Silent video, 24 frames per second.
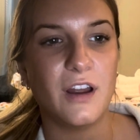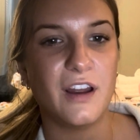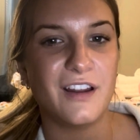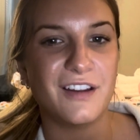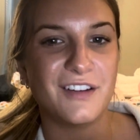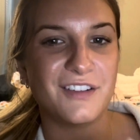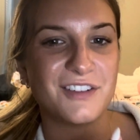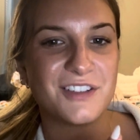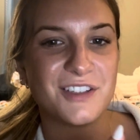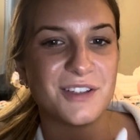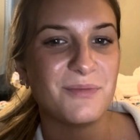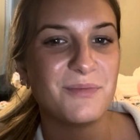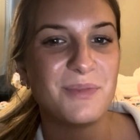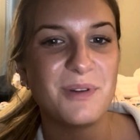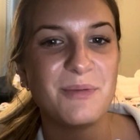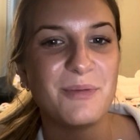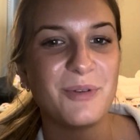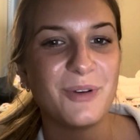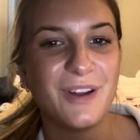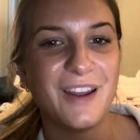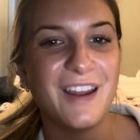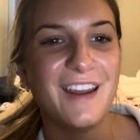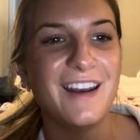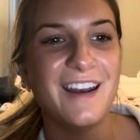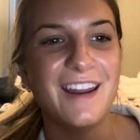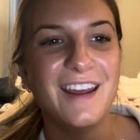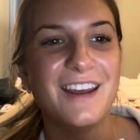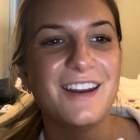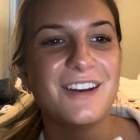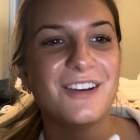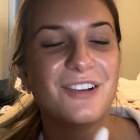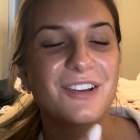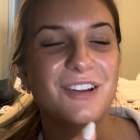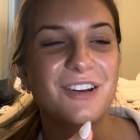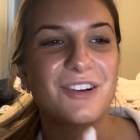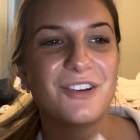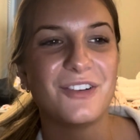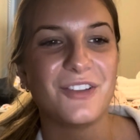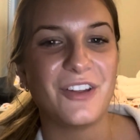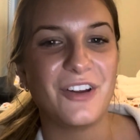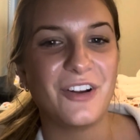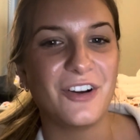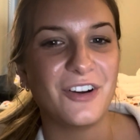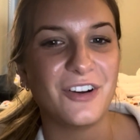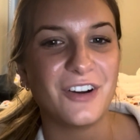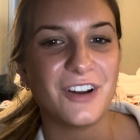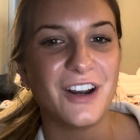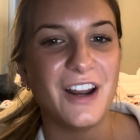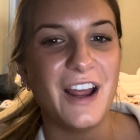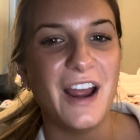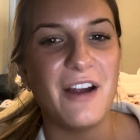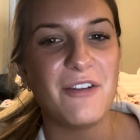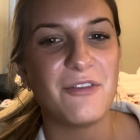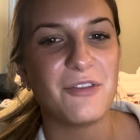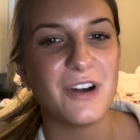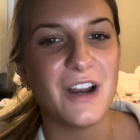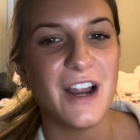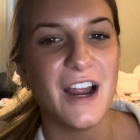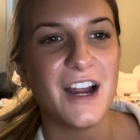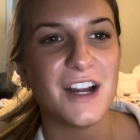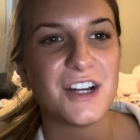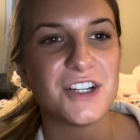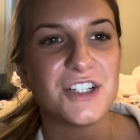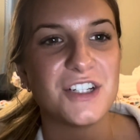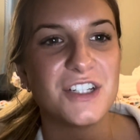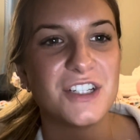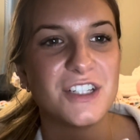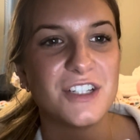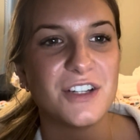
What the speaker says: some people can't handle it, or they're gonna have reactions,